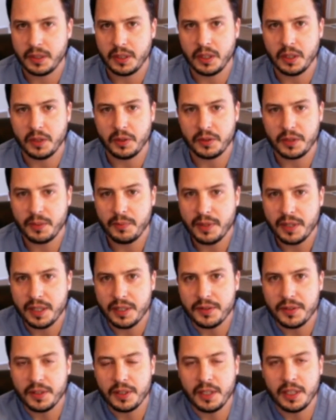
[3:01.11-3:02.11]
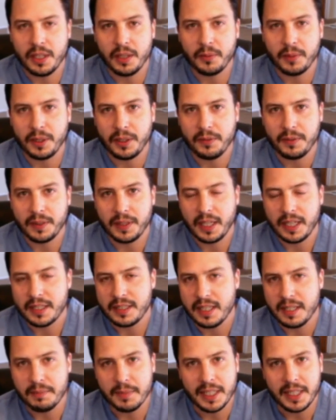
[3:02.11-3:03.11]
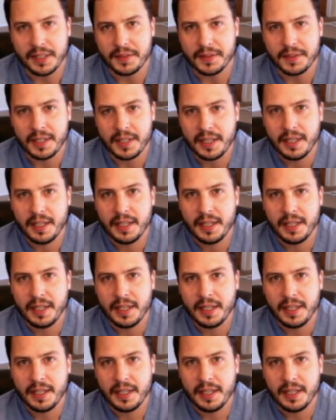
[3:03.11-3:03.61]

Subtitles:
some of these you can get rid of in like 10 minutes,